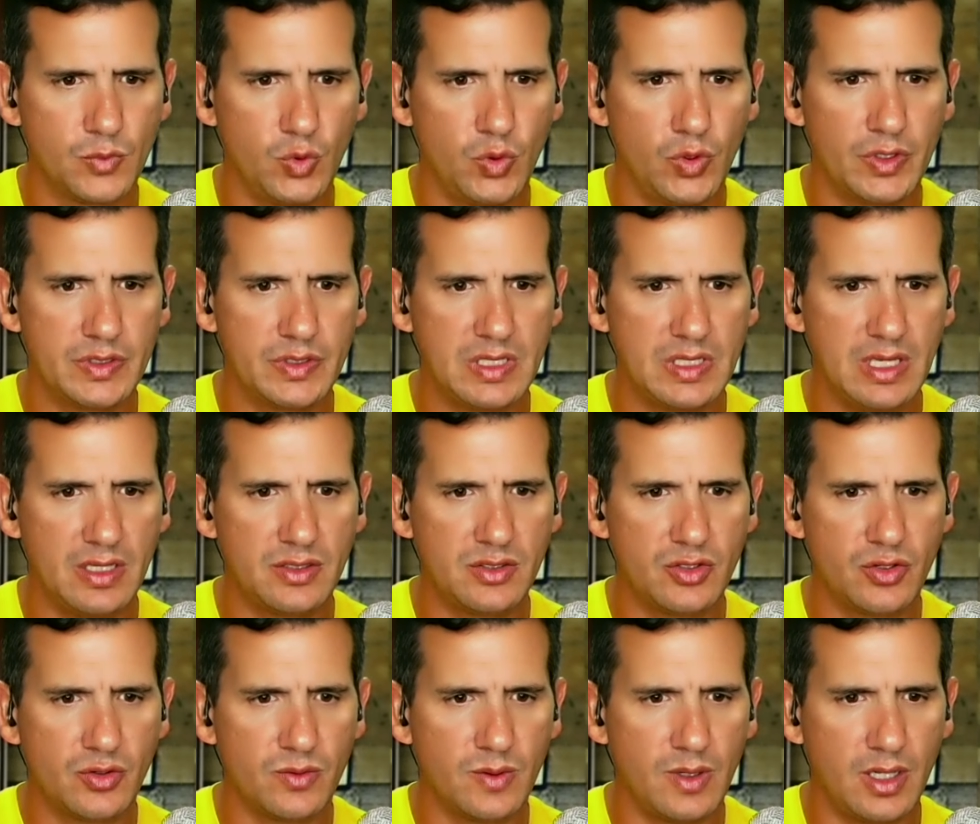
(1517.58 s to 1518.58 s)
Or is he in
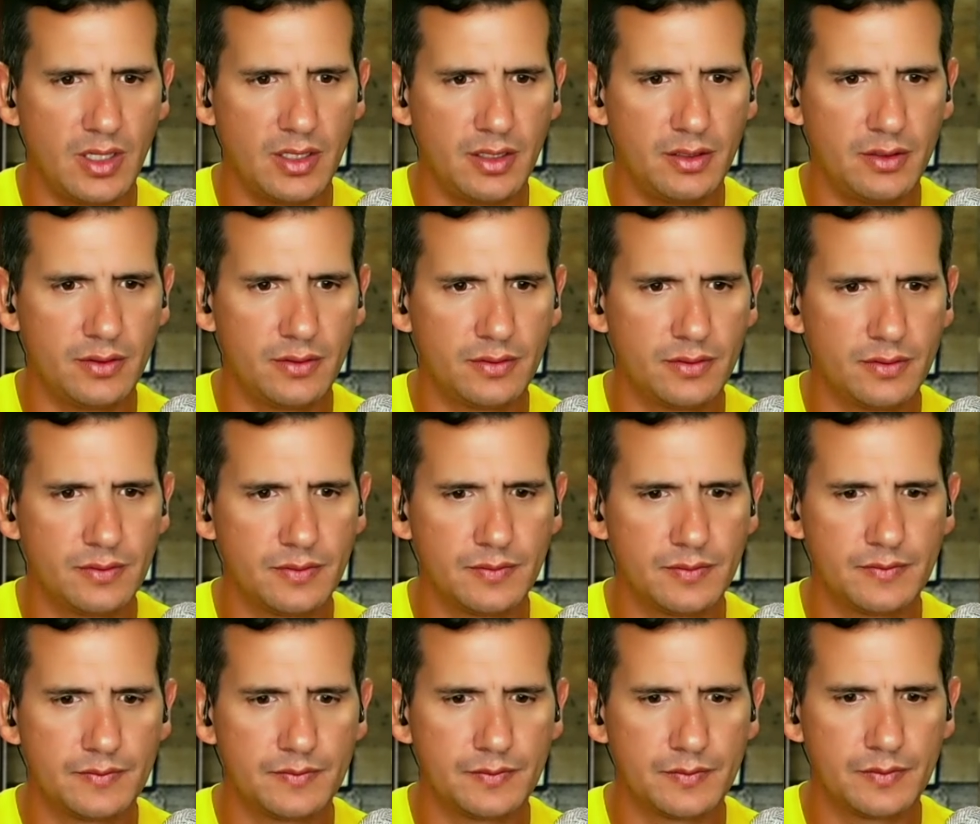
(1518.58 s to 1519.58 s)
Toronto?
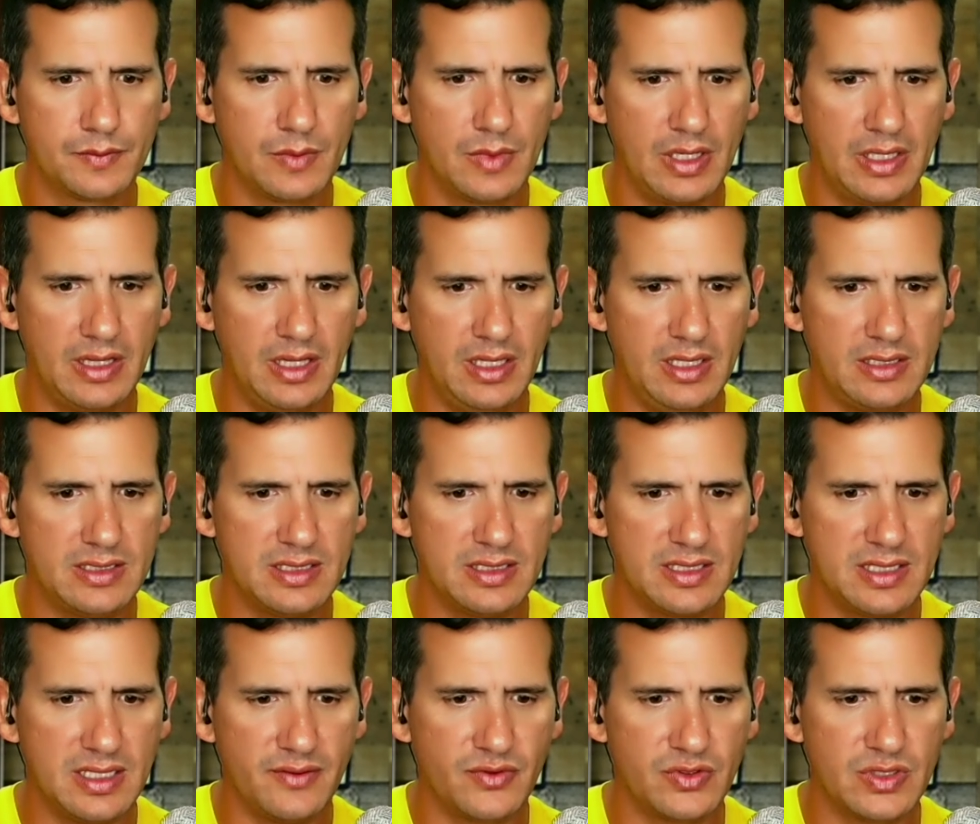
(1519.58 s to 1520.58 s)
I think he's in
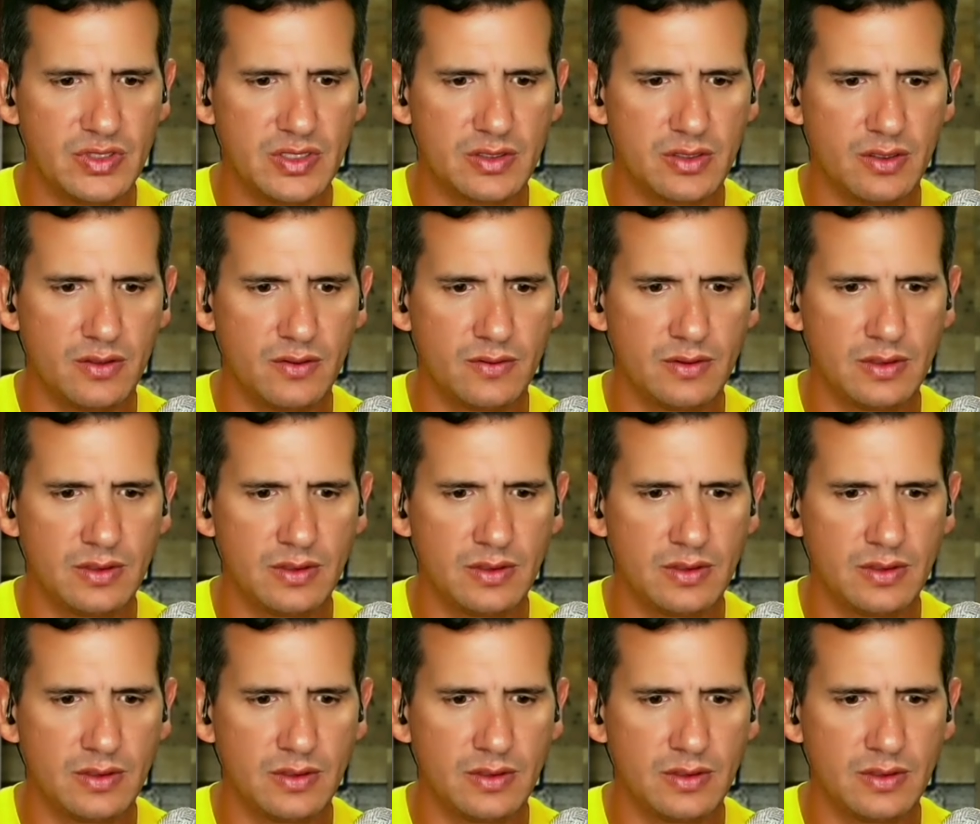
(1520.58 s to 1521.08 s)
San Francisco.